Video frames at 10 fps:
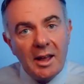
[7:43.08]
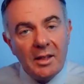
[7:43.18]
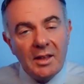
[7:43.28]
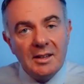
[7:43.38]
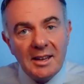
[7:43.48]
I
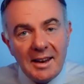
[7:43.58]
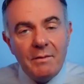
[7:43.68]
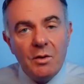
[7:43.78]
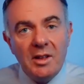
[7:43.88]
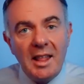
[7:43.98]
think
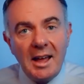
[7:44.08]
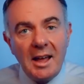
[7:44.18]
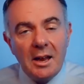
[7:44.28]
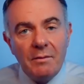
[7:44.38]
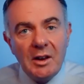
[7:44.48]
delivering that
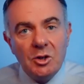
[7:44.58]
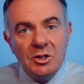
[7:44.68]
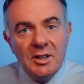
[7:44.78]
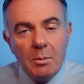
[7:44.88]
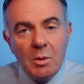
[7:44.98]
kind of
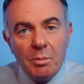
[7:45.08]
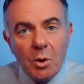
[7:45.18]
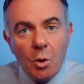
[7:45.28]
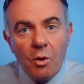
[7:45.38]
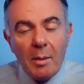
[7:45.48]
entertainment
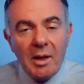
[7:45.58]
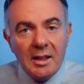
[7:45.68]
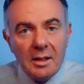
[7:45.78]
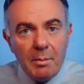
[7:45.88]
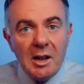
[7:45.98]
programming
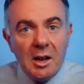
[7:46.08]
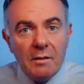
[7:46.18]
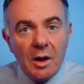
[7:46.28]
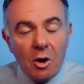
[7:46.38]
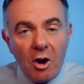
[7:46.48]
in the middle
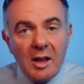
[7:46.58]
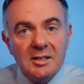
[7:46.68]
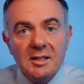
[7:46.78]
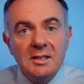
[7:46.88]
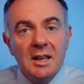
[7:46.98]
of a
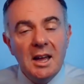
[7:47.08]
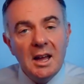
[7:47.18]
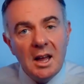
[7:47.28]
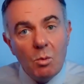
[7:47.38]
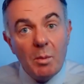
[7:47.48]
crisis
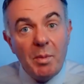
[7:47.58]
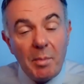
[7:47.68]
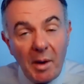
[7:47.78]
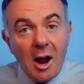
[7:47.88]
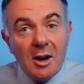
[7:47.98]
where
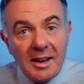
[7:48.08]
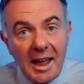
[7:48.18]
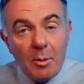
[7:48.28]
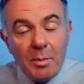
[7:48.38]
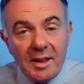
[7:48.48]
people are
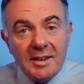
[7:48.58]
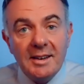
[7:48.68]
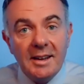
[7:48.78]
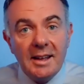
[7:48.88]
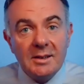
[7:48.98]

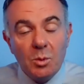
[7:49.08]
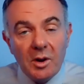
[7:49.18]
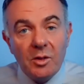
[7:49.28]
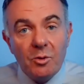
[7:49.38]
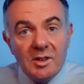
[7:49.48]
downbeat and
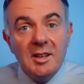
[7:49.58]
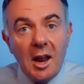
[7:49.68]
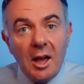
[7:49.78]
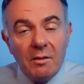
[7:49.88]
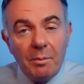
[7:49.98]
where there is a
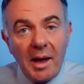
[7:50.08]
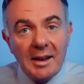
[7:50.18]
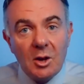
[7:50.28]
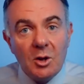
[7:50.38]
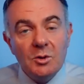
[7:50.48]
lot of
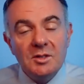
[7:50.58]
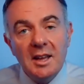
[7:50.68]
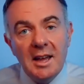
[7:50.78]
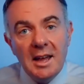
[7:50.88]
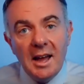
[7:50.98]
bad news,
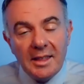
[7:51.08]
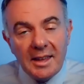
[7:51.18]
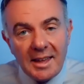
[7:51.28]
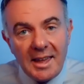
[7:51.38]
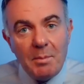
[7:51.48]
I
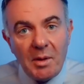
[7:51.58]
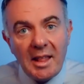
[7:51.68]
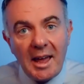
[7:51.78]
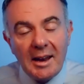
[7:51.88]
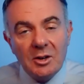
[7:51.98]
think keeping
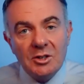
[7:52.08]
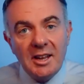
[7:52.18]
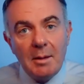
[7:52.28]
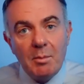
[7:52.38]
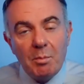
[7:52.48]
that
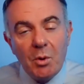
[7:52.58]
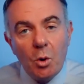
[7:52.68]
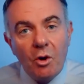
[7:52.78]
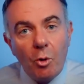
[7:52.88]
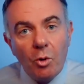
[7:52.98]
entertainment
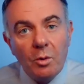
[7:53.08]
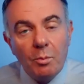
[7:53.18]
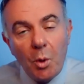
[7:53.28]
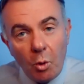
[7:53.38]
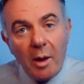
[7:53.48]

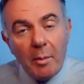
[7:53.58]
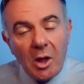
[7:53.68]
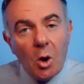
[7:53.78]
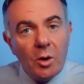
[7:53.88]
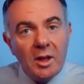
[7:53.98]
programming
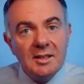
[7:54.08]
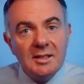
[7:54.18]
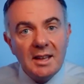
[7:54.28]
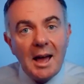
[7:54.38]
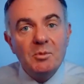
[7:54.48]
going
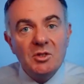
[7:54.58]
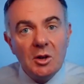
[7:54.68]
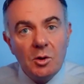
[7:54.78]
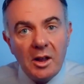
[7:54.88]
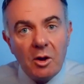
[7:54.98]
is
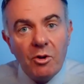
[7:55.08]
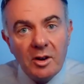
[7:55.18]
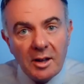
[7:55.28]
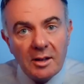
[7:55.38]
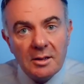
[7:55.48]
absolutely
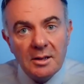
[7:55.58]
critical.